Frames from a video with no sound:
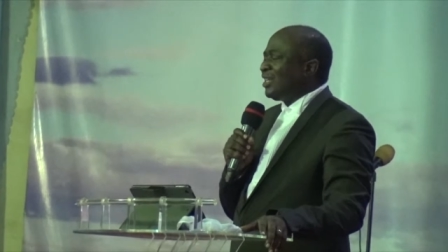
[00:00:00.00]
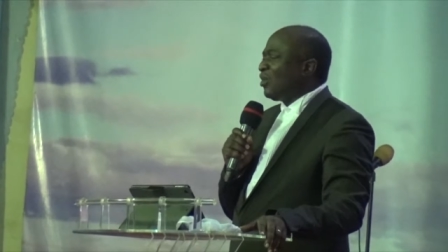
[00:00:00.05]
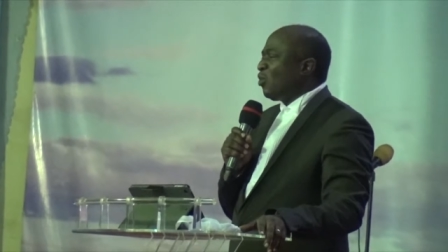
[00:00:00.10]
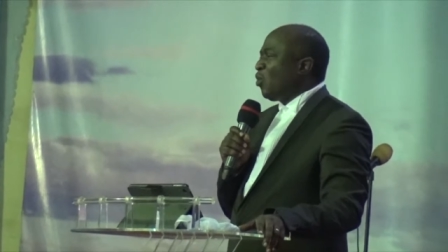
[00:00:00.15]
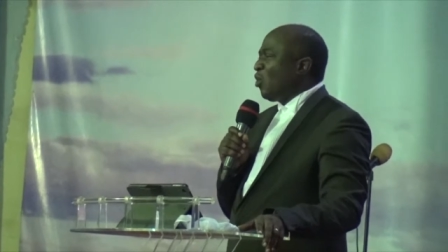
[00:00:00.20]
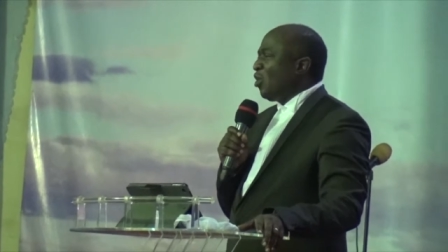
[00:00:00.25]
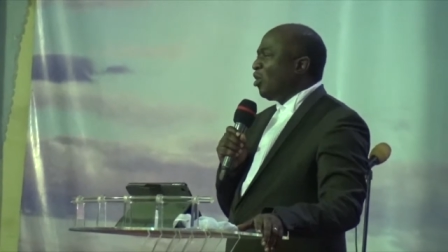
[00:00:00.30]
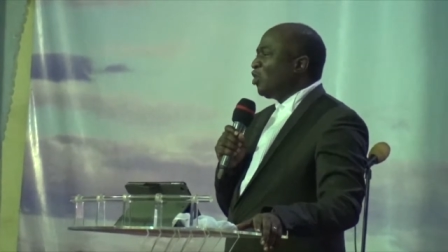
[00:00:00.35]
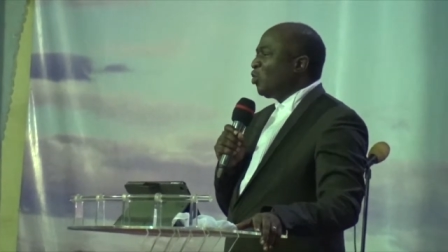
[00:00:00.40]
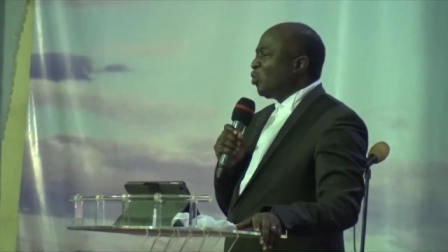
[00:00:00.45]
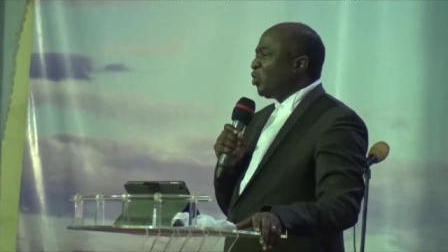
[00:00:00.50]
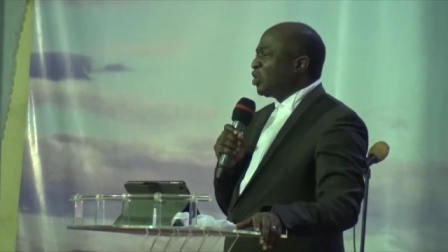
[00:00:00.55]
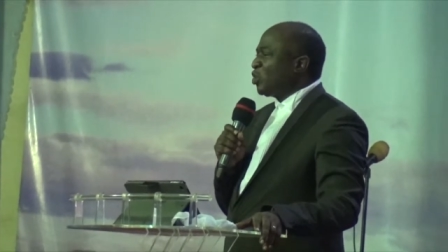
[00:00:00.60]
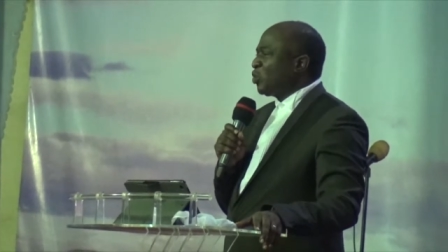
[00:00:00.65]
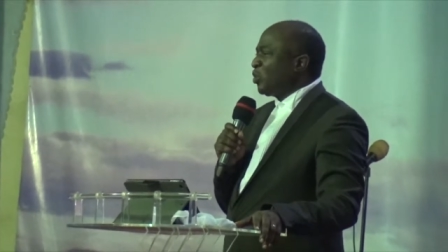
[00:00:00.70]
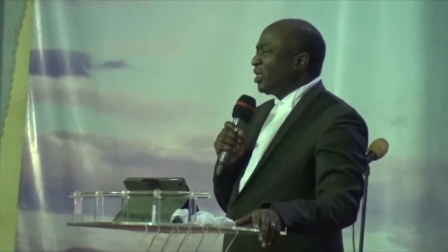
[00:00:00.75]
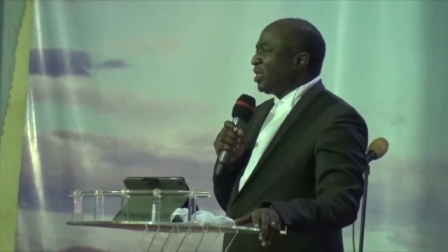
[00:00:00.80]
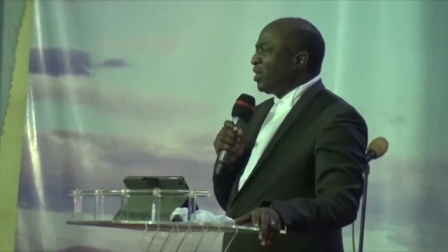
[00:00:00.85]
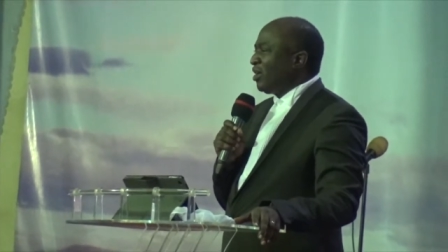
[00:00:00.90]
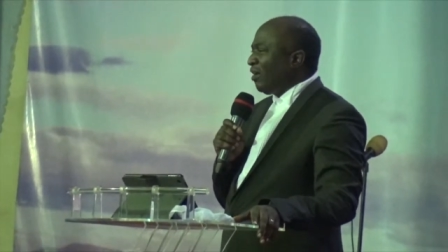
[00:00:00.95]
and the Word
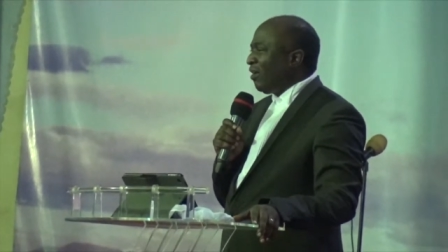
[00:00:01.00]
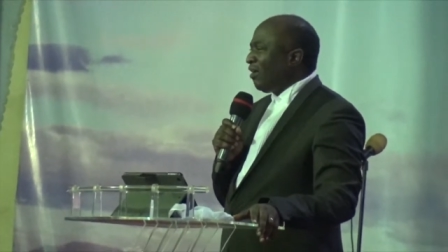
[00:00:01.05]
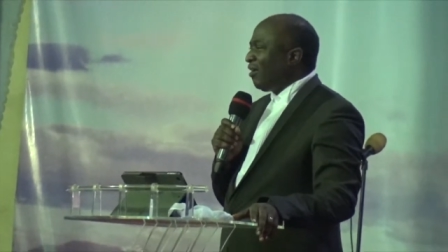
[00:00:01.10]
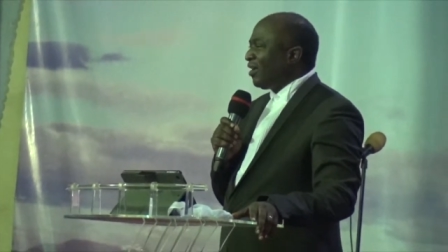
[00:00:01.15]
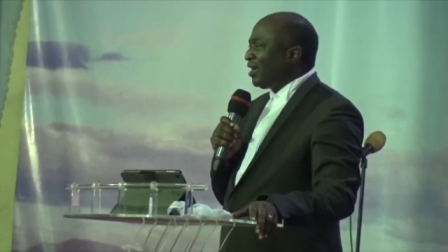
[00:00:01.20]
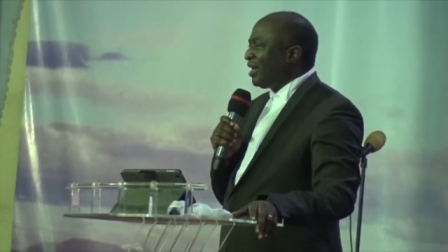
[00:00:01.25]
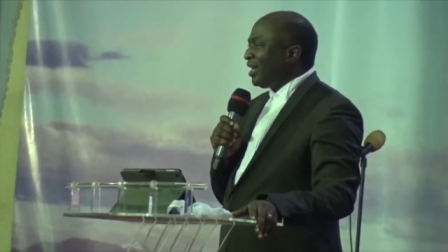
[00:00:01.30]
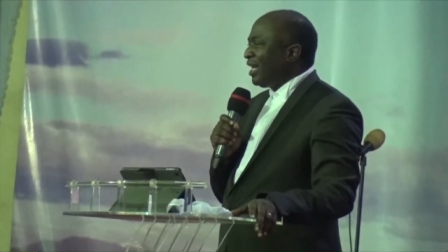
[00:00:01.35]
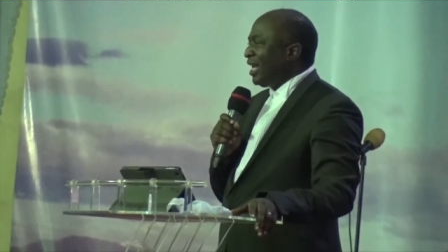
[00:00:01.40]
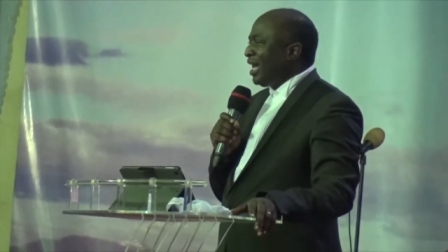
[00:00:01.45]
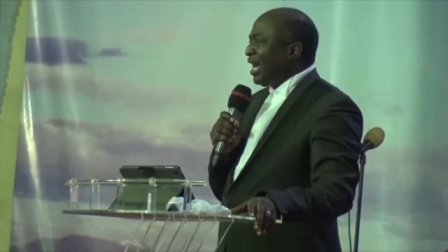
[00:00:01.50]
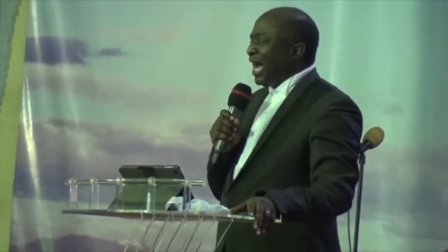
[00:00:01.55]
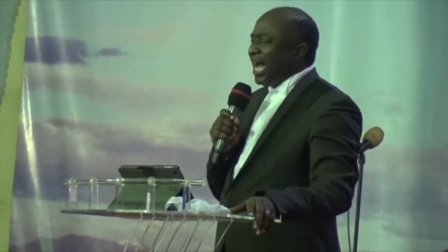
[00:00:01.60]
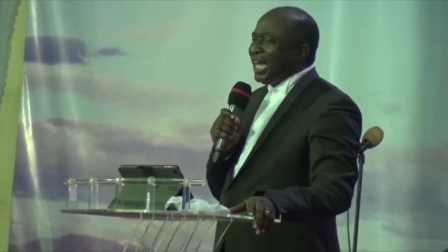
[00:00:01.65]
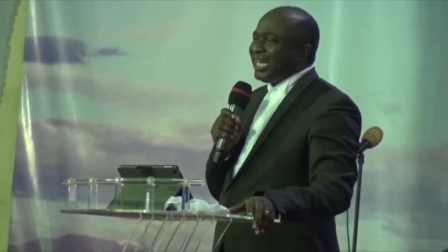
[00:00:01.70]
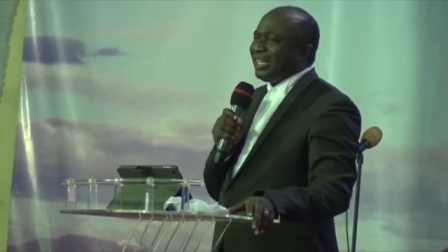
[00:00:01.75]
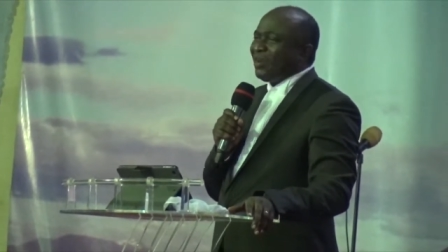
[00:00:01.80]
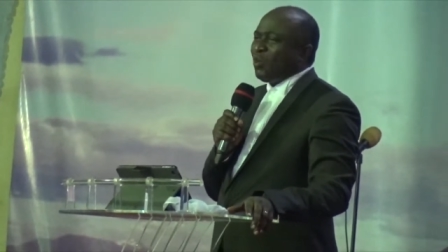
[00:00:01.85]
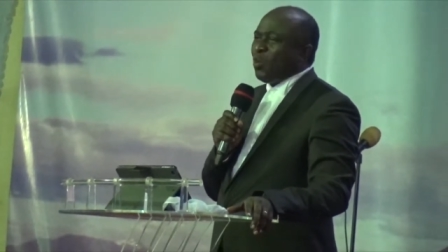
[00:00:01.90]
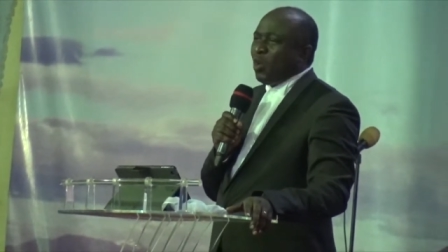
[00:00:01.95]
was with God,
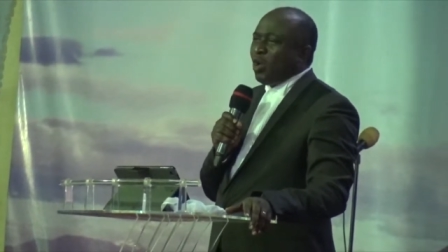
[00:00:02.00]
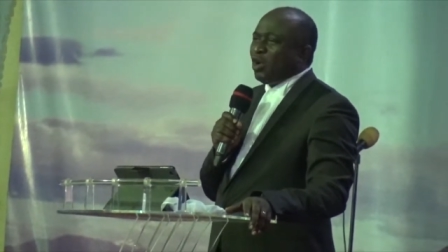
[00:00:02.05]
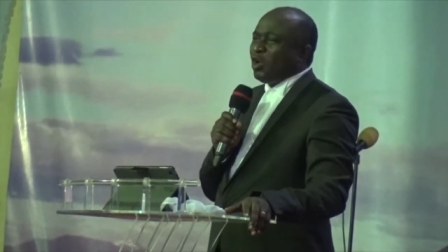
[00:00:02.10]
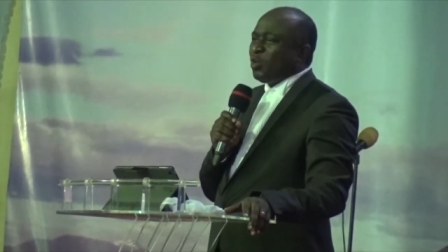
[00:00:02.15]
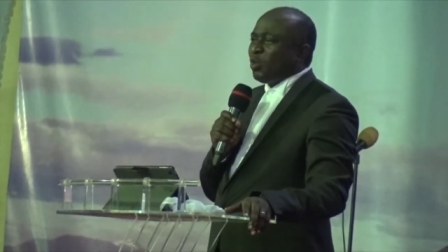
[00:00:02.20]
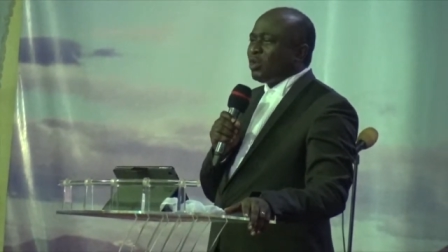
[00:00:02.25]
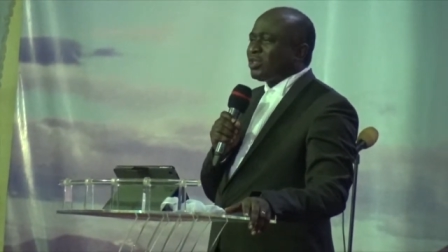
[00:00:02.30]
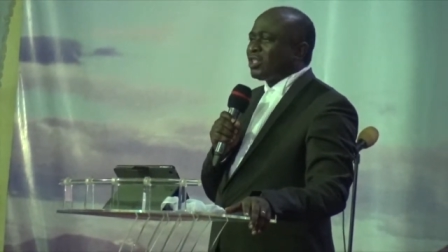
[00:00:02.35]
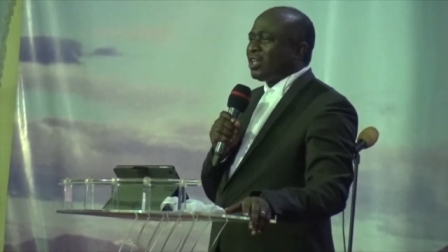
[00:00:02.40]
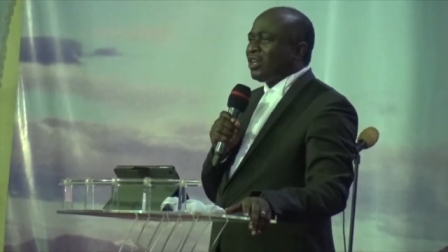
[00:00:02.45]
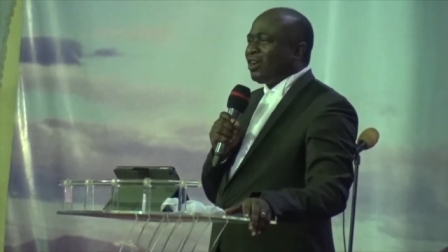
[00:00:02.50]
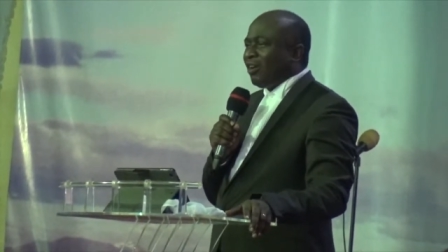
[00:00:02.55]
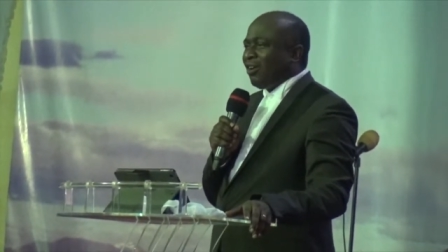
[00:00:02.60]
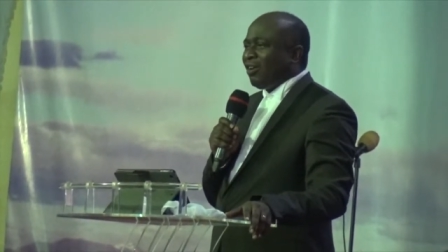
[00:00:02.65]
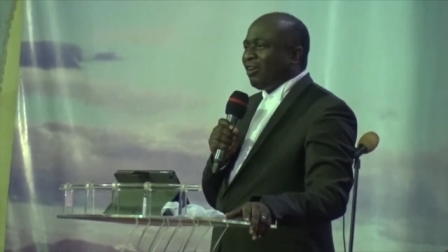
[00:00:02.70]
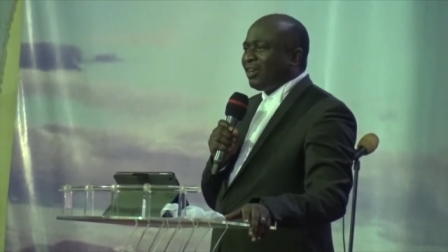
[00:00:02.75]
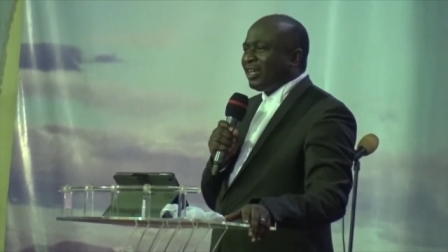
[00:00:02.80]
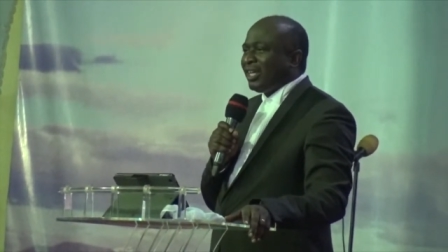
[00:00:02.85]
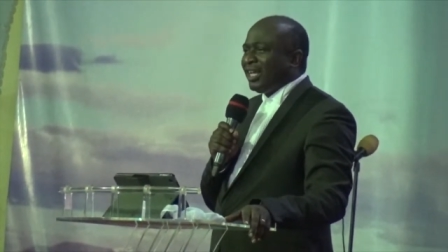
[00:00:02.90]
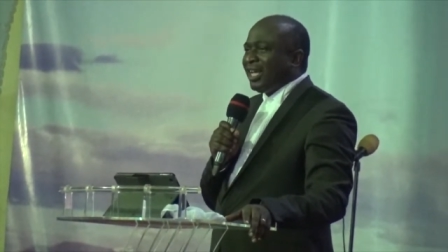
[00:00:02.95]
and the Word was
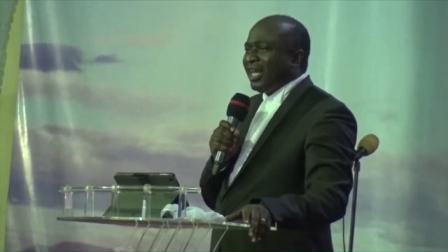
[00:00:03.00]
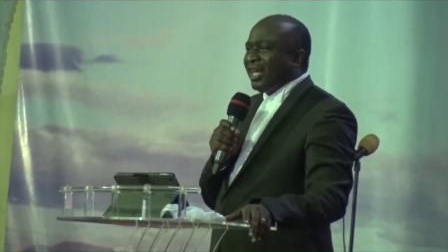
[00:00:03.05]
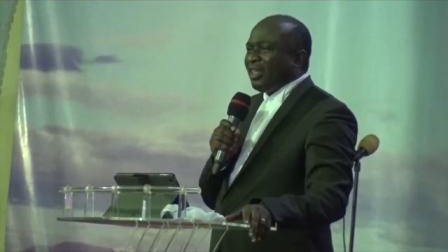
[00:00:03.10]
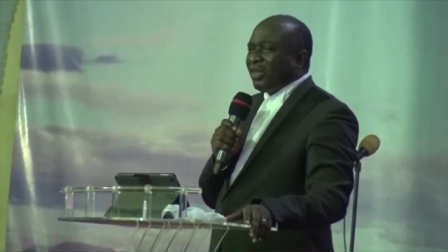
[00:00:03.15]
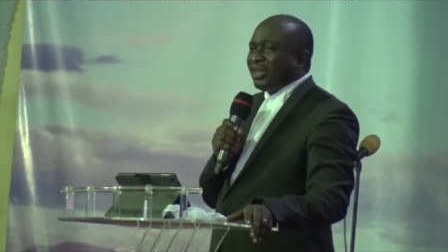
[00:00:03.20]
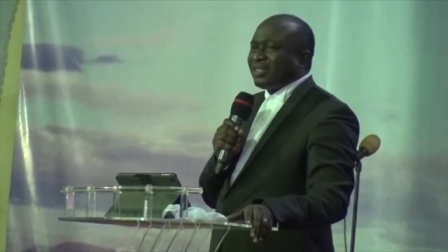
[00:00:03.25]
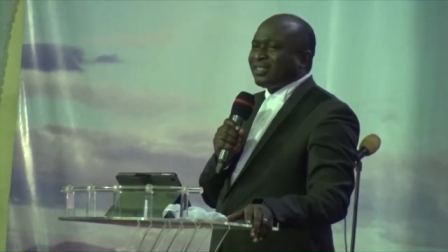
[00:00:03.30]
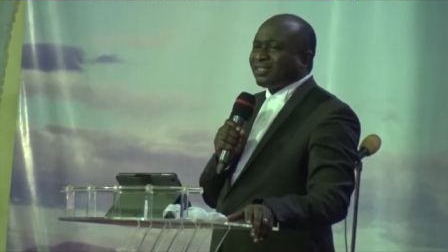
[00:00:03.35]
God.